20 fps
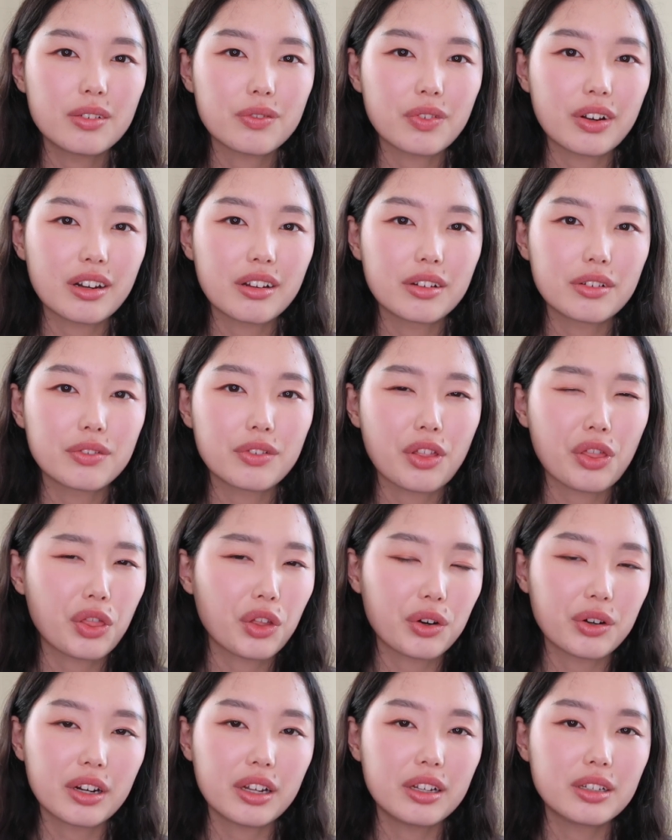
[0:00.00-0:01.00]
in front of
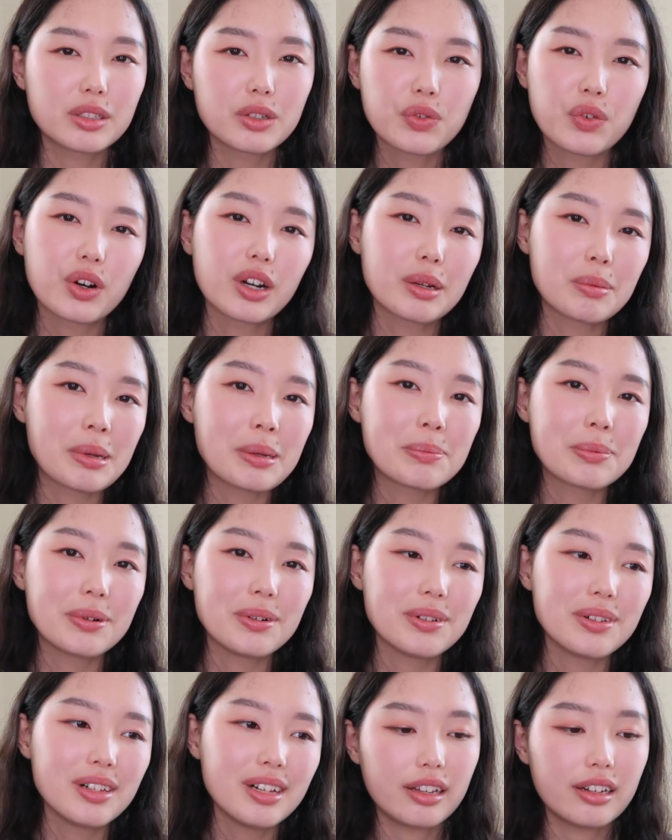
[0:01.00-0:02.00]
thirty to forty
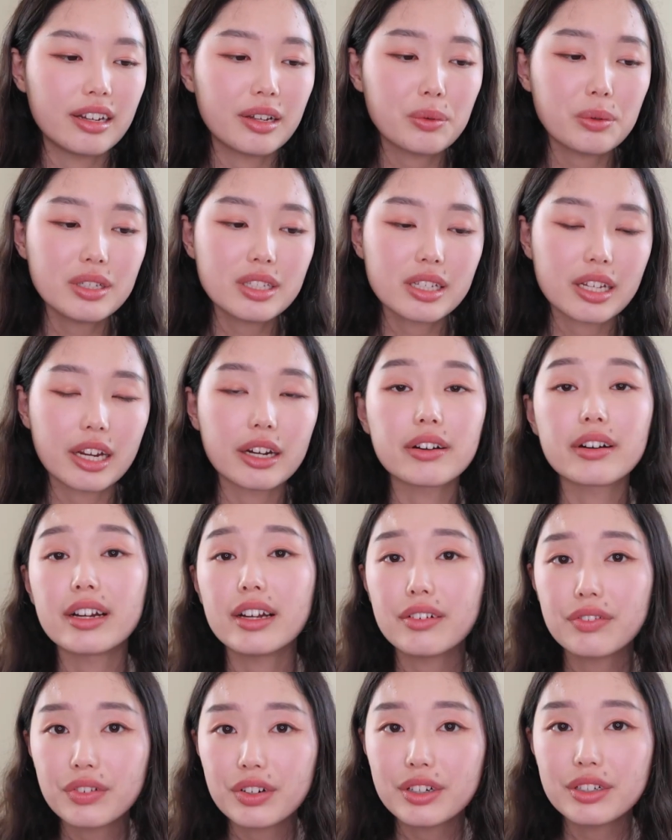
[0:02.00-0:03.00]
people, and it was
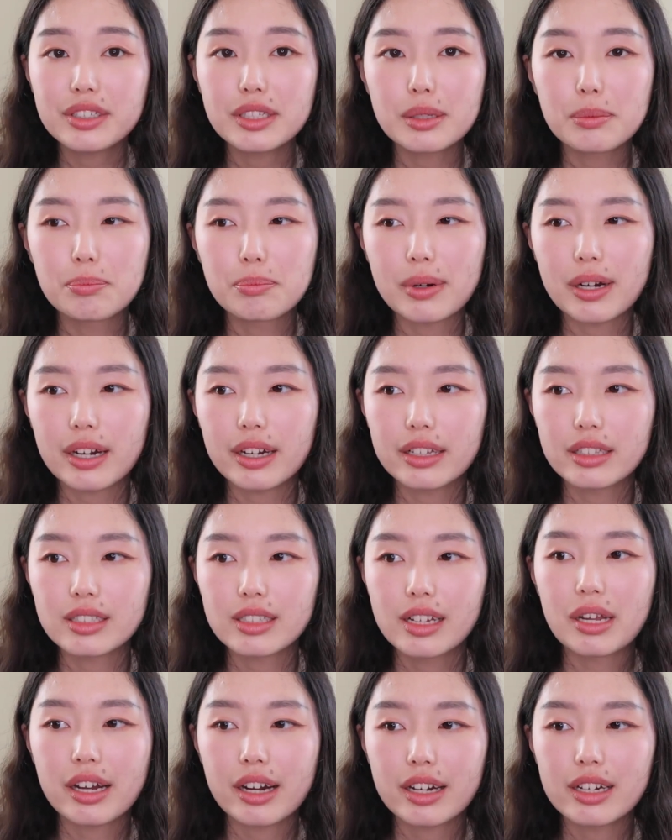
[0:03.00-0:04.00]
scary at first,
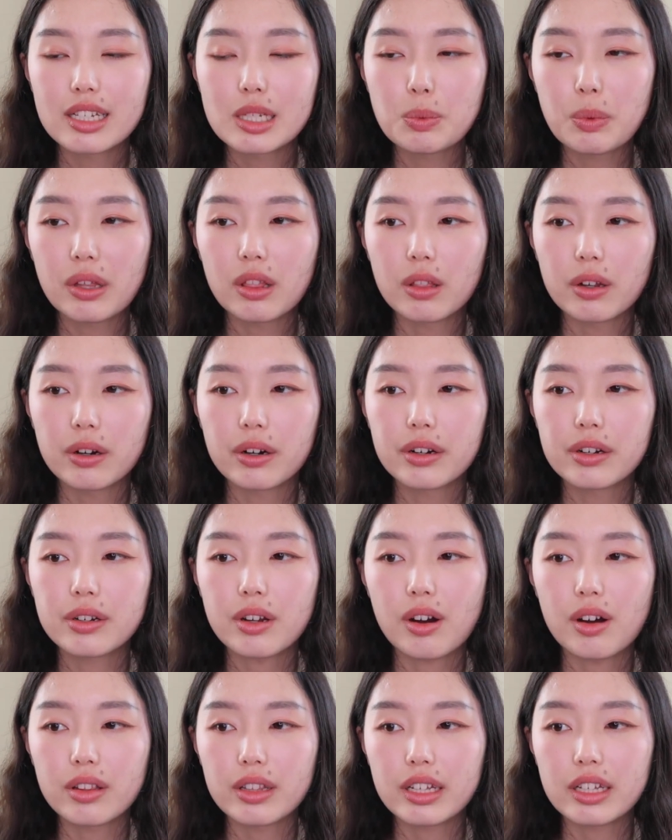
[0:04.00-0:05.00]
but because we learned
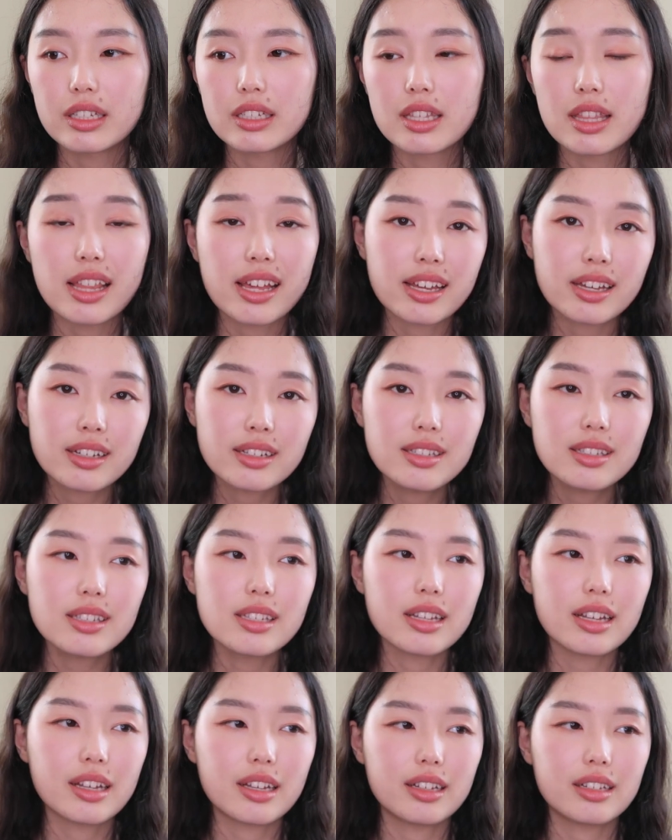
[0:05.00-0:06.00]
all these
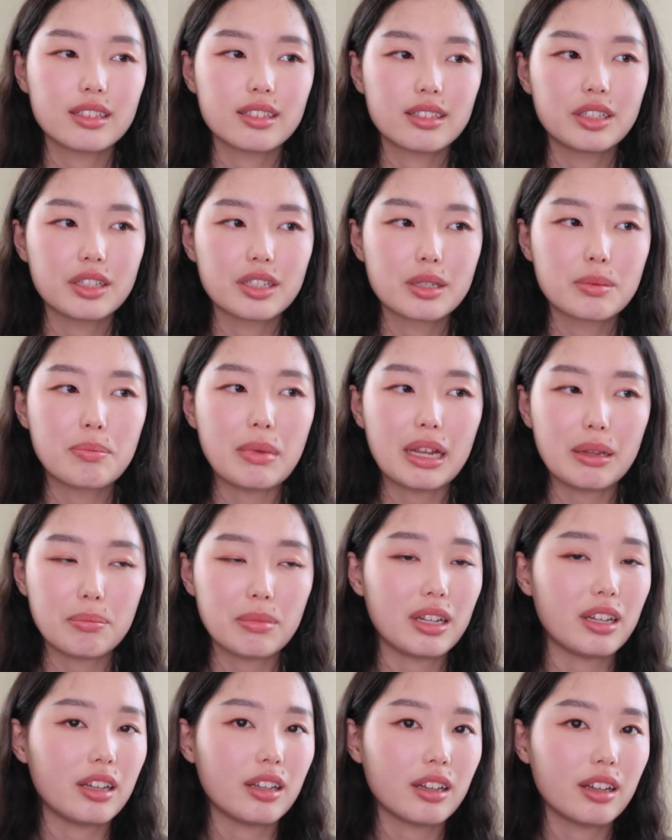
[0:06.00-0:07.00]
things, it just made
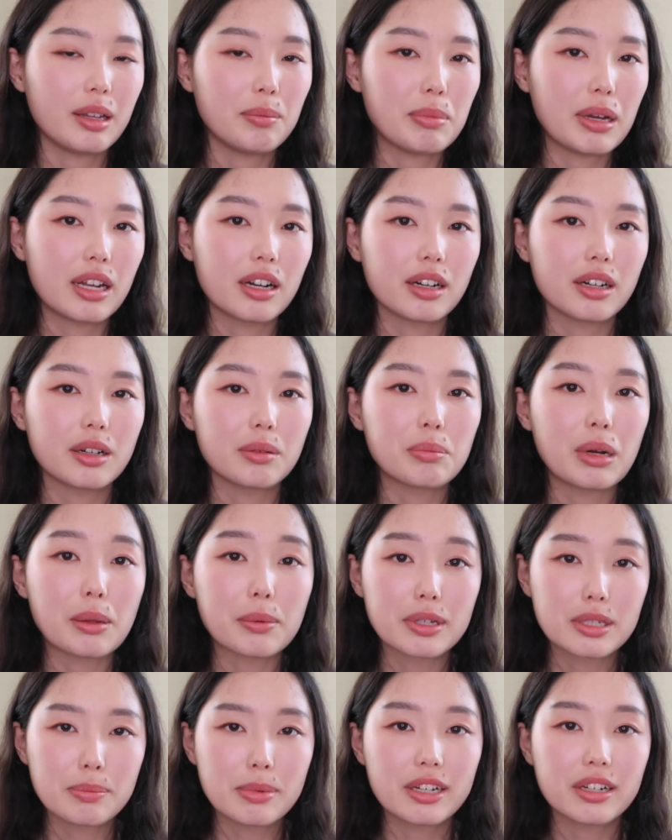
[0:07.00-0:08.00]
me a better
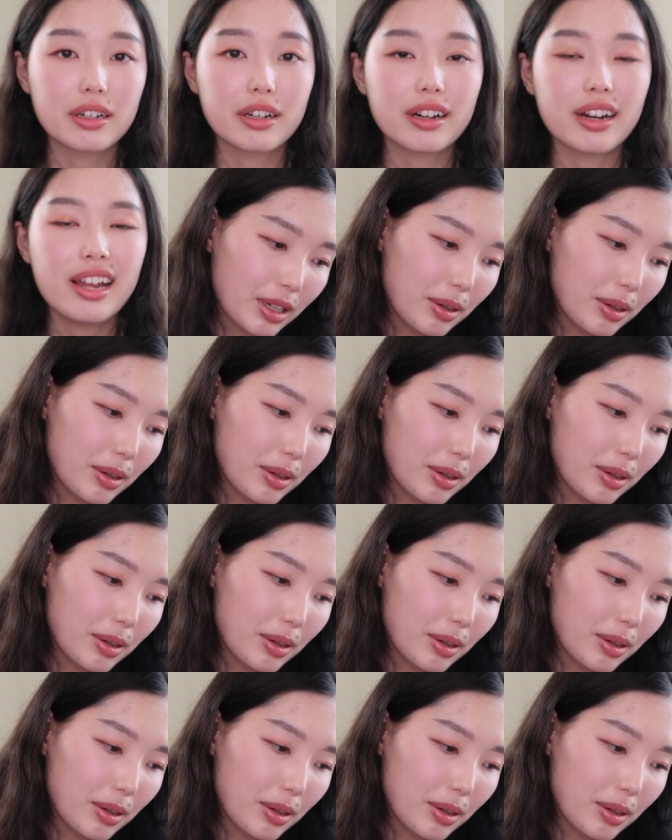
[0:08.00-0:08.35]
public speaker.